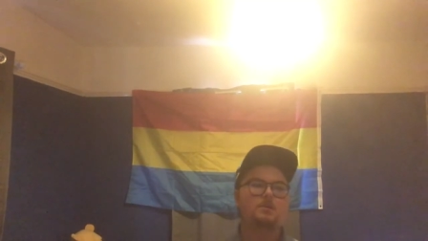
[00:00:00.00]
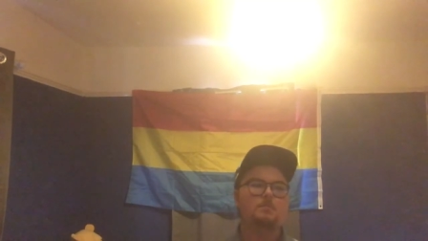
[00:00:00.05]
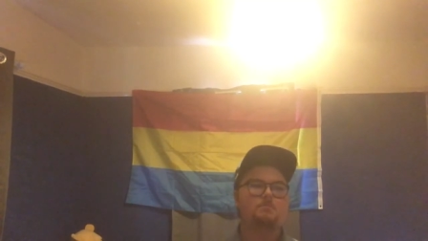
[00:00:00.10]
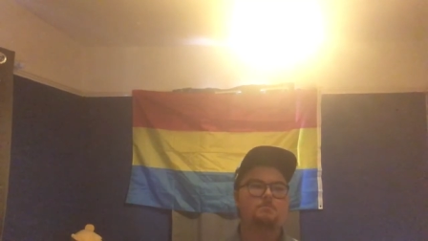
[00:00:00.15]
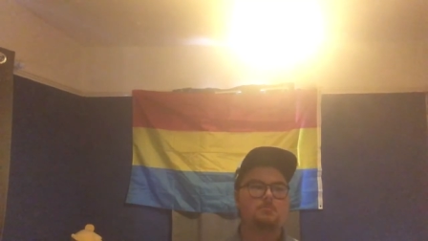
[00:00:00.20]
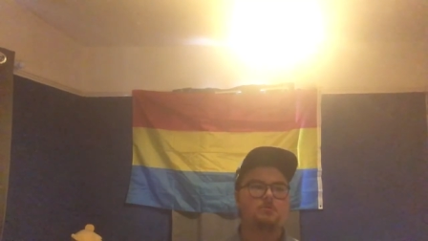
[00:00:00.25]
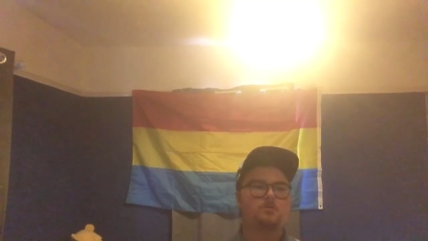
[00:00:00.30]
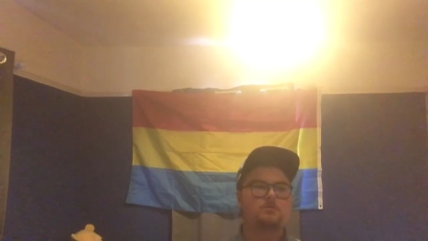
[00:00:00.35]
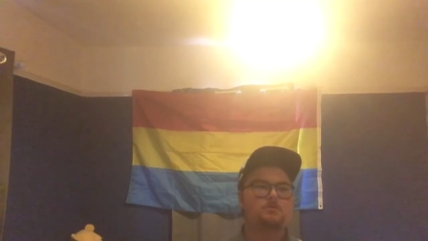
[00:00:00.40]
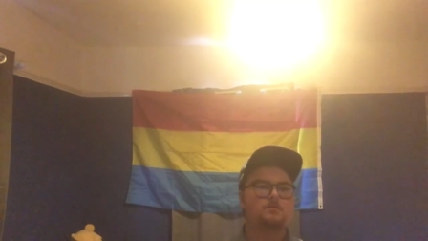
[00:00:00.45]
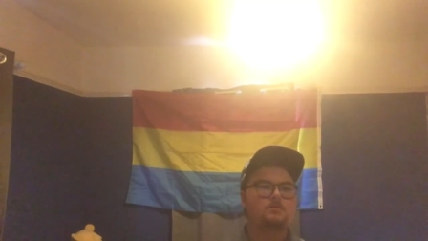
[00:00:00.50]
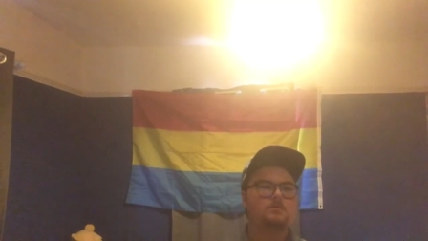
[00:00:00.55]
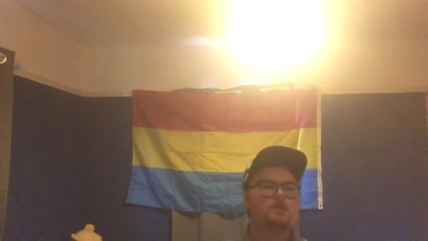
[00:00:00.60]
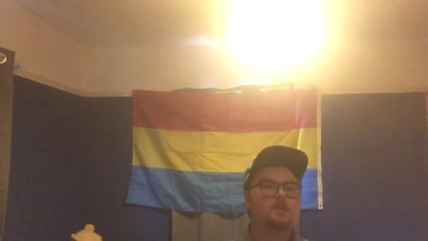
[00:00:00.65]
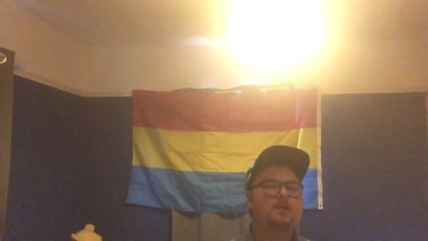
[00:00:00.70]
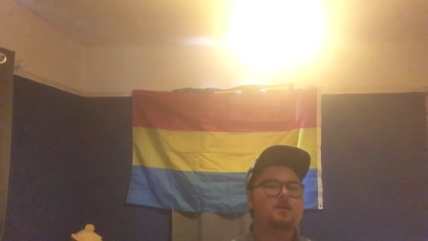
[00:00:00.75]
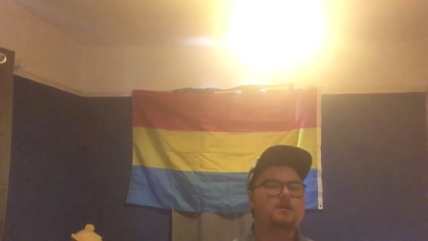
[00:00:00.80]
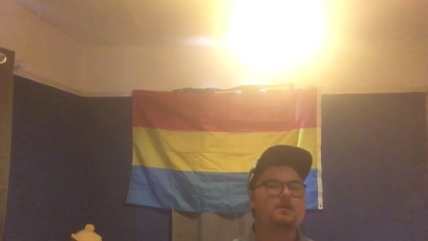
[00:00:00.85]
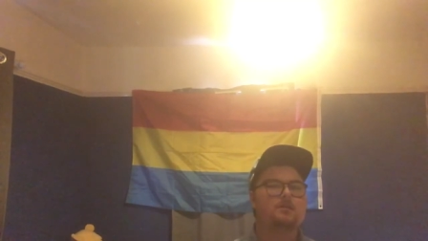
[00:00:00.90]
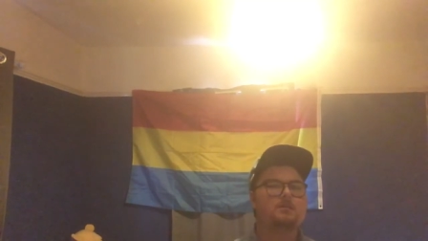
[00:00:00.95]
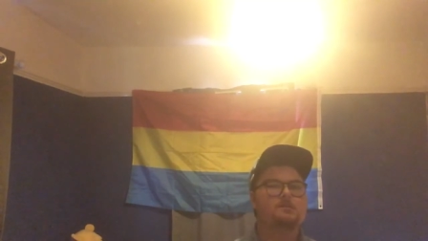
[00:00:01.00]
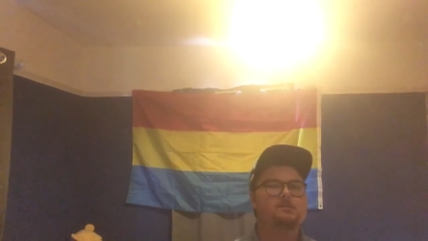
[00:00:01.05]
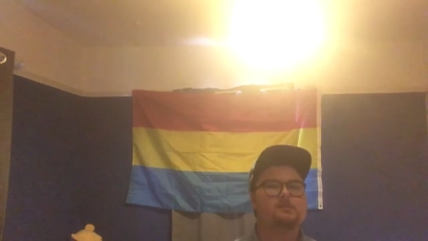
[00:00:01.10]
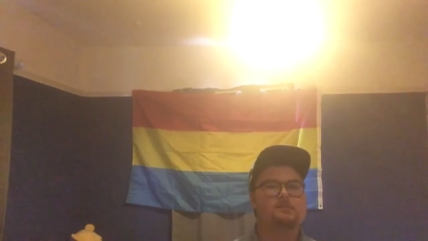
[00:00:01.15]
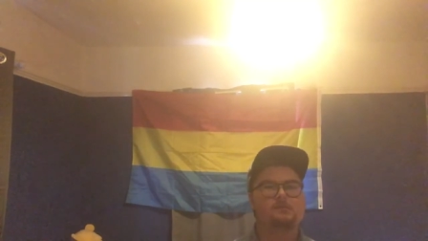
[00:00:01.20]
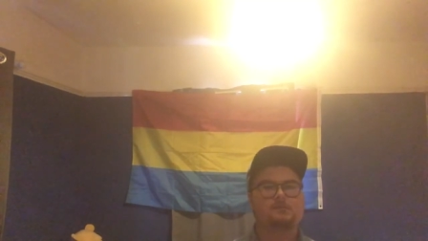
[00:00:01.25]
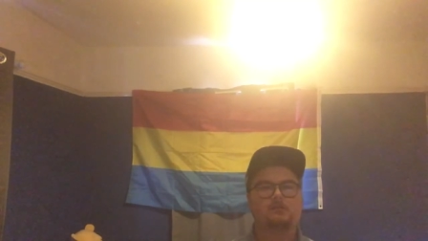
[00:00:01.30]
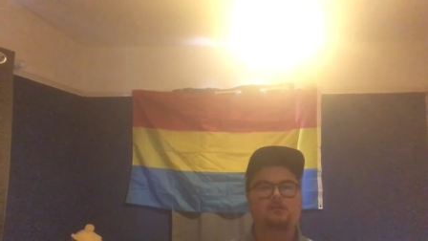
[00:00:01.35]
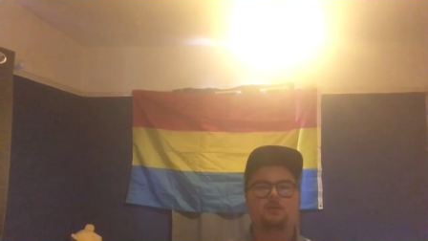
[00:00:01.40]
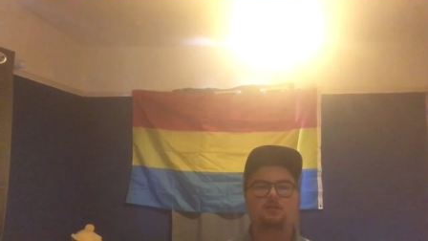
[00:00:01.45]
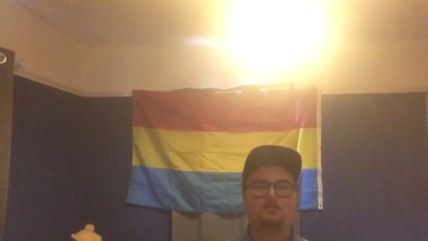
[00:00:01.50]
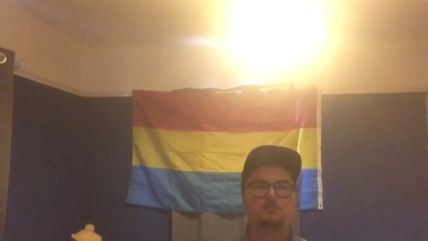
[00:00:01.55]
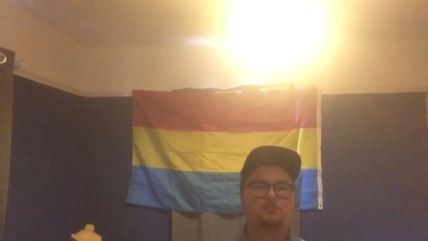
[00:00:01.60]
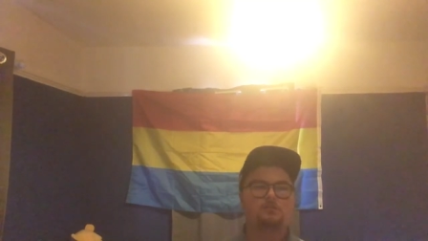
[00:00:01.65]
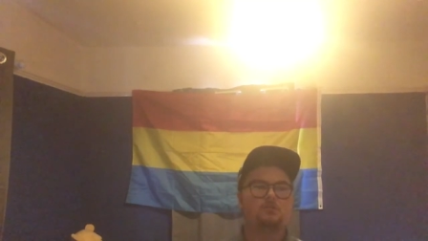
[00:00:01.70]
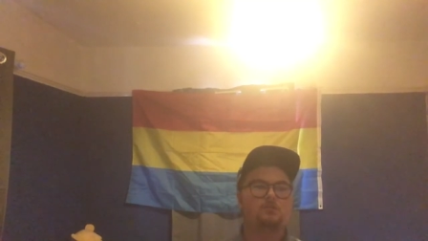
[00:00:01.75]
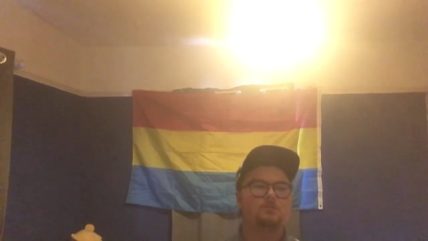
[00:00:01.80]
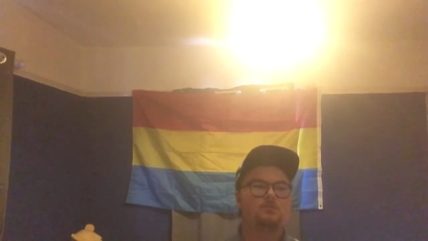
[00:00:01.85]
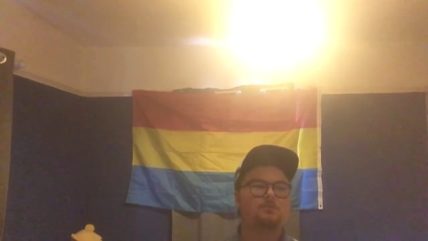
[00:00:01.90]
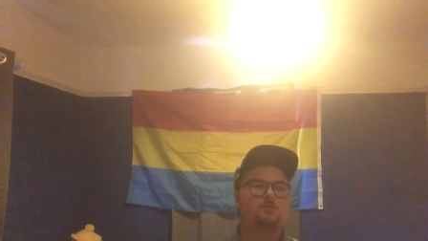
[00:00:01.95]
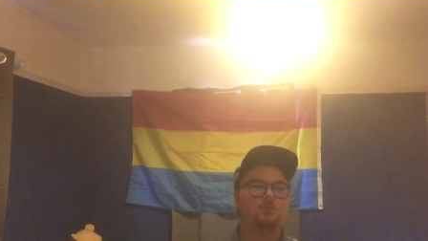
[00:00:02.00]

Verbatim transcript: mornings on your